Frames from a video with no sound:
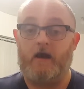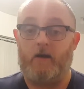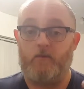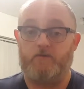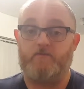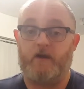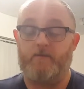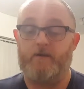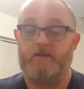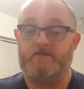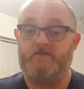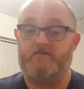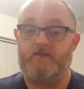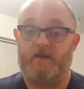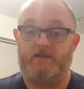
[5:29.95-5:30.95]
I would recommend
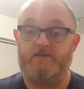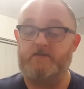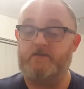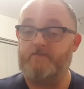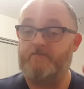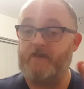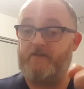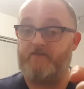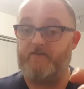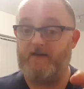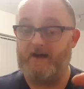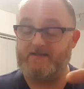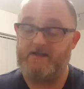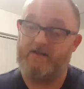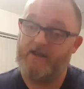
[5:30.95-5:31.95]
it to friends. If you've
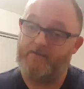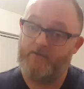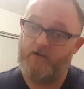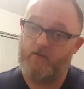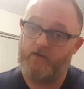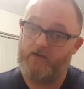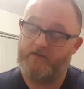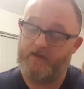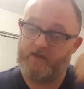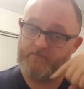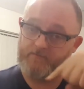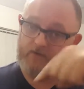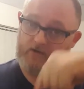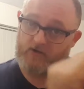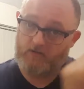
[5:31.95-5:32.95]
had it, let me know what you
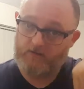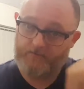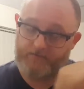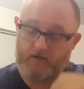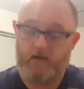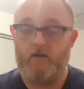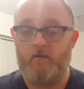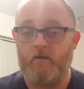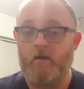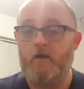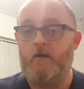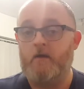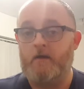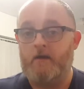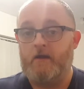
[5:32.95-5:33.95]
think. Put a comment below.
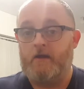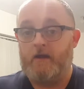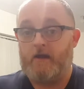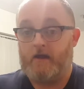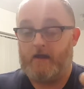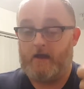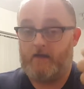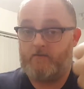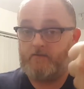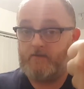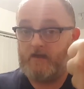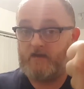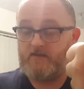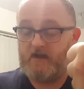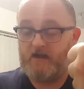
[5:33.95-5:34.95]

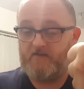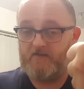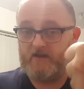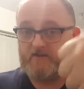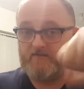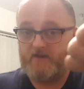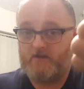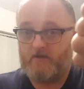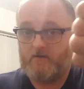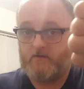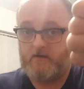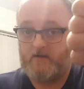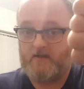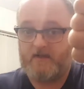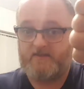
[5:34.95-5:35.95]
Like that if you like the video.
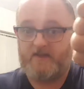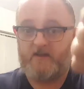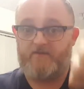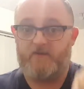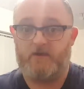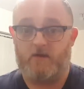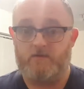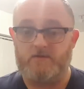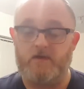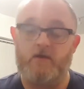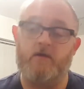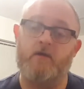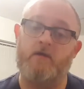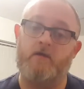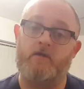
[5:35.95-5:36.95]
Like that if you don't.
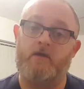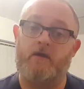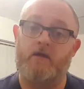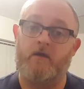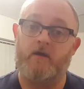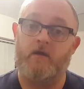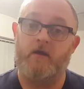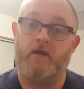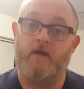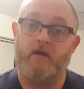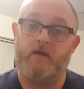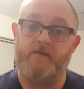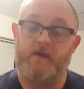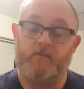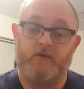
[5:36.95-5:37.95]

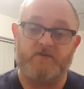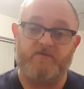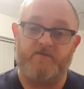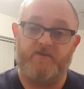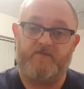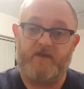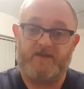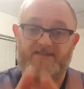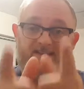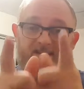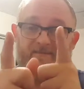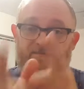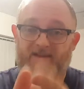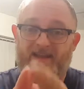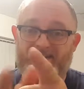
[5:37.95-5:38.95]
If you're watching for the first
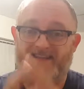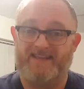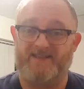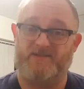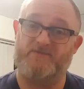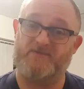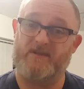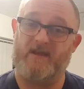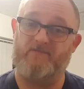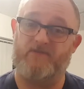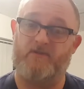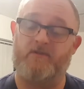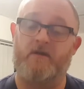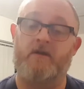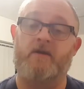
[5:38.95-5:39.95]
time, please hit the subscribe
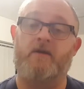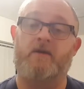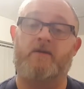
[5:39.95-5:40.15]
button.